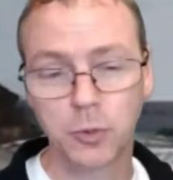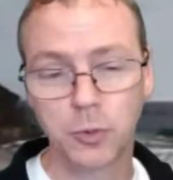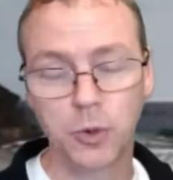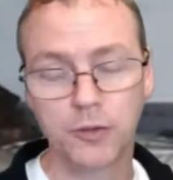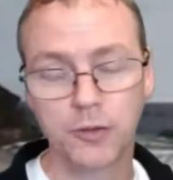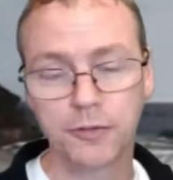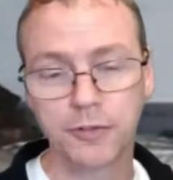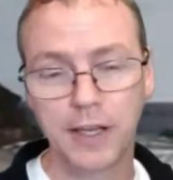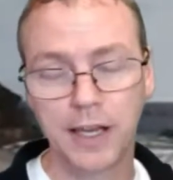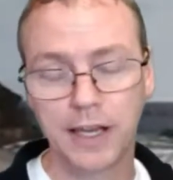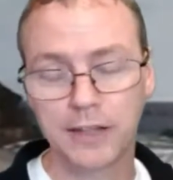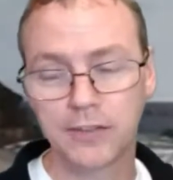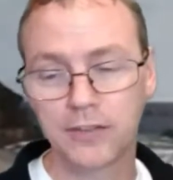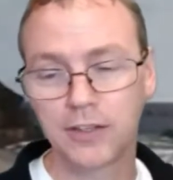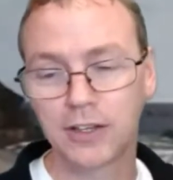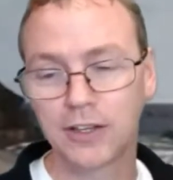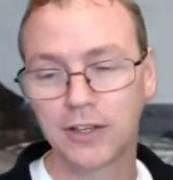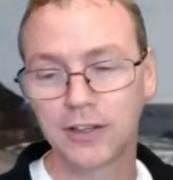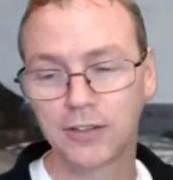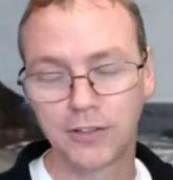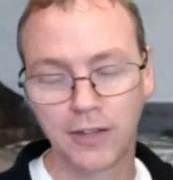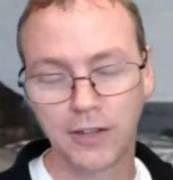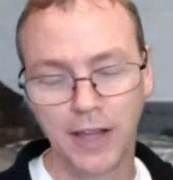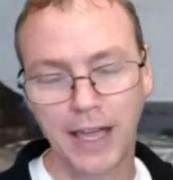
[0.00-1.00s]
Wolfie has the
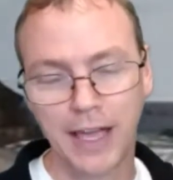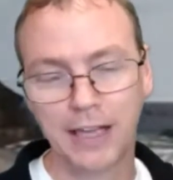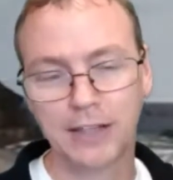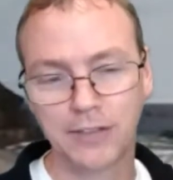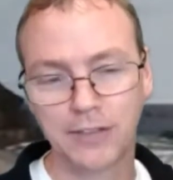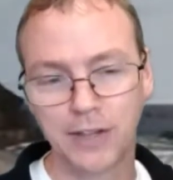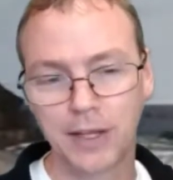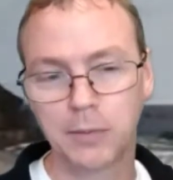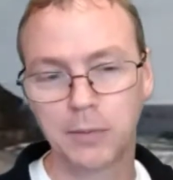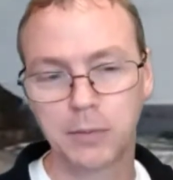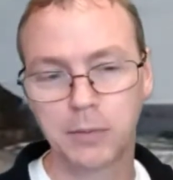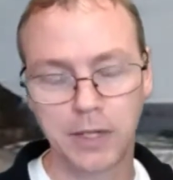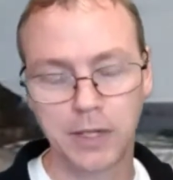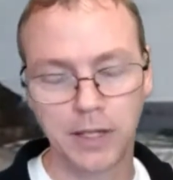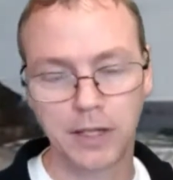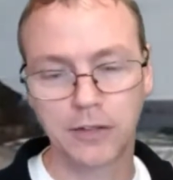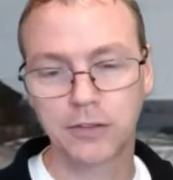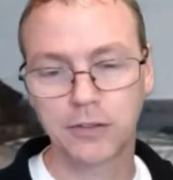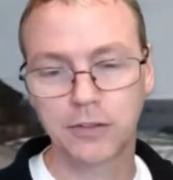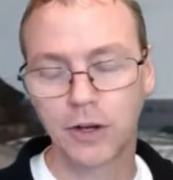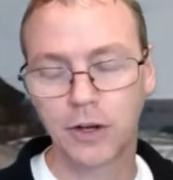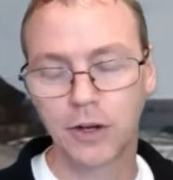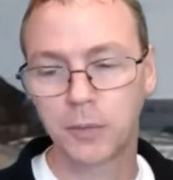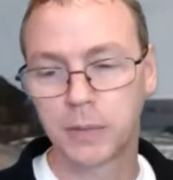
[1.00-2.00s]
exact same
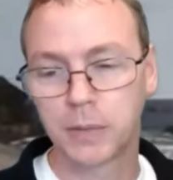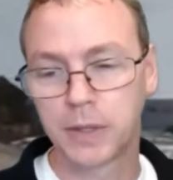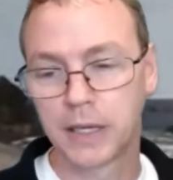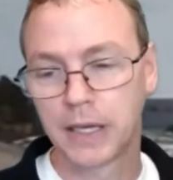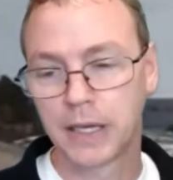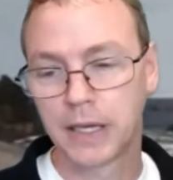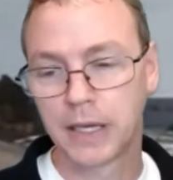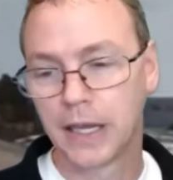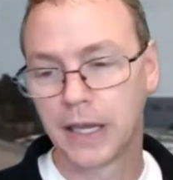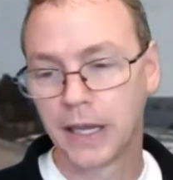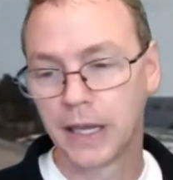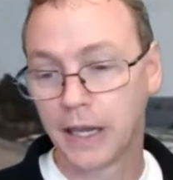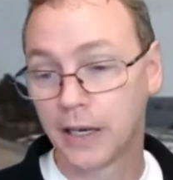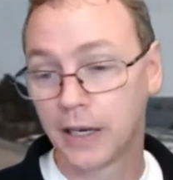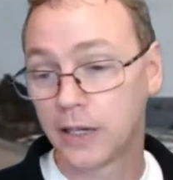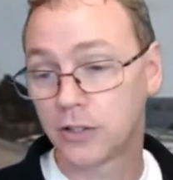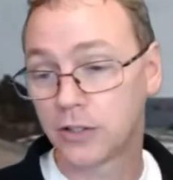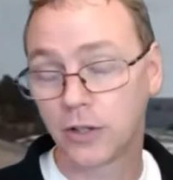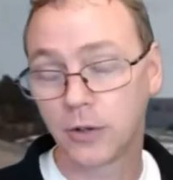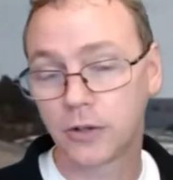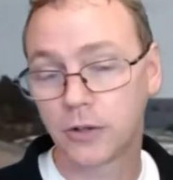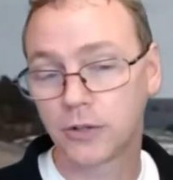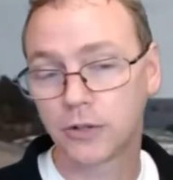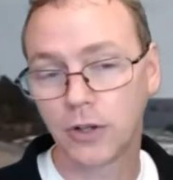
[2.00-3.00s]
telescope, and he
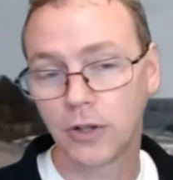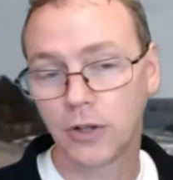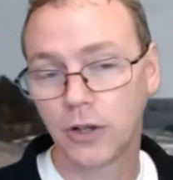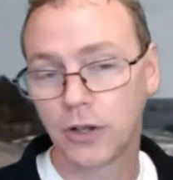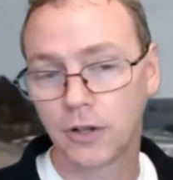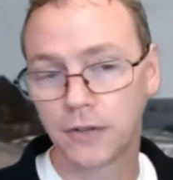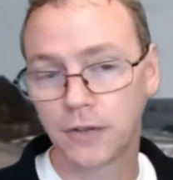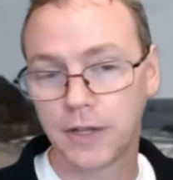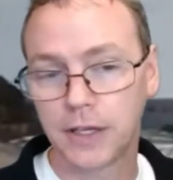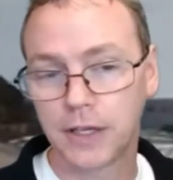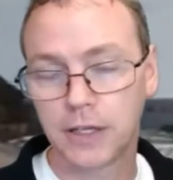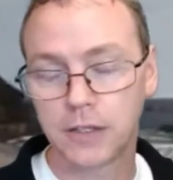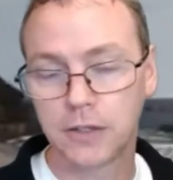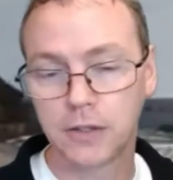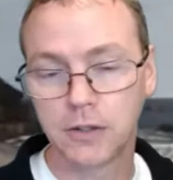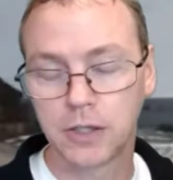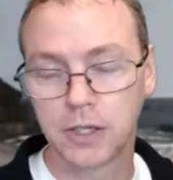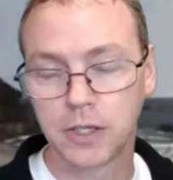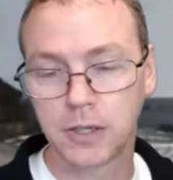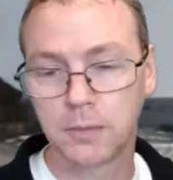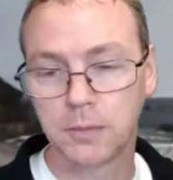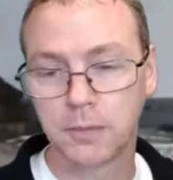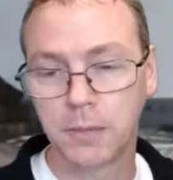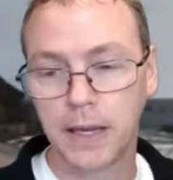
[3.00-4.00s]
showed us all that you
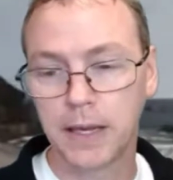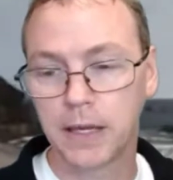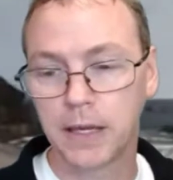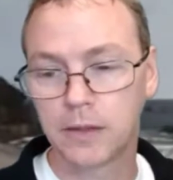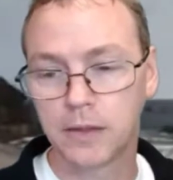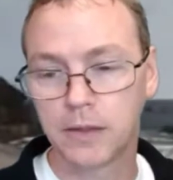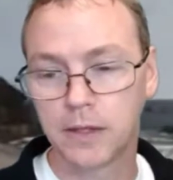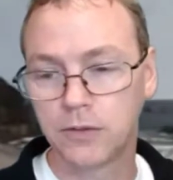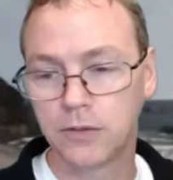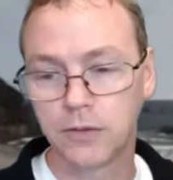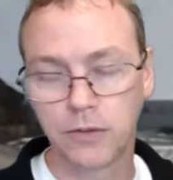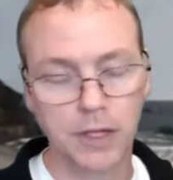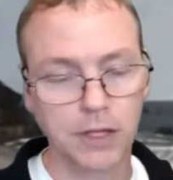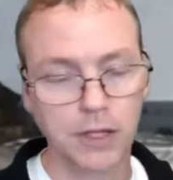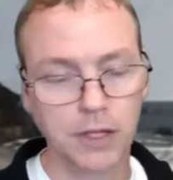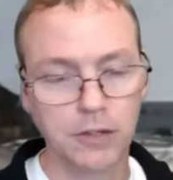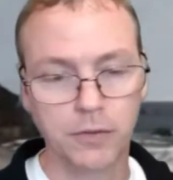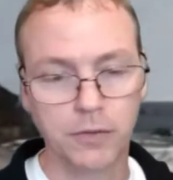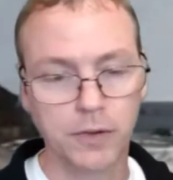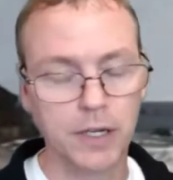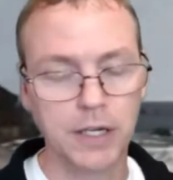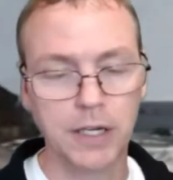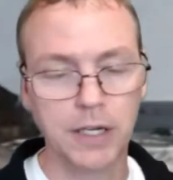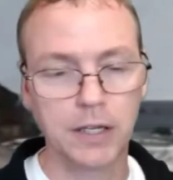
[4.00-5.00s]
can make these things
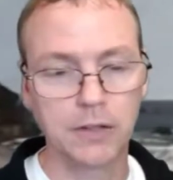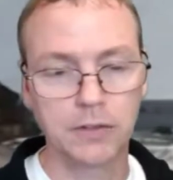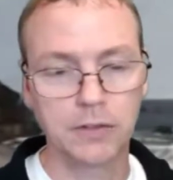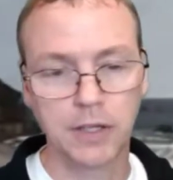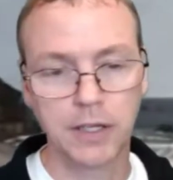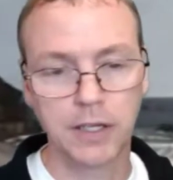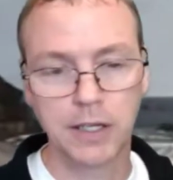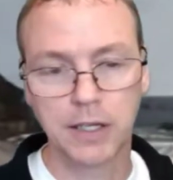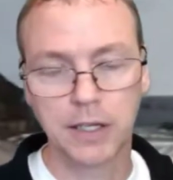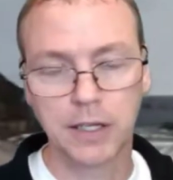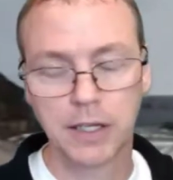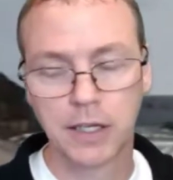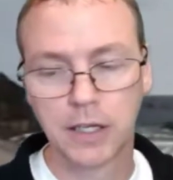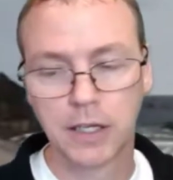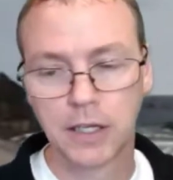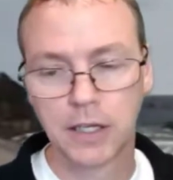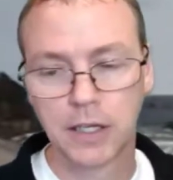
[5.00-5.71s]
very easily.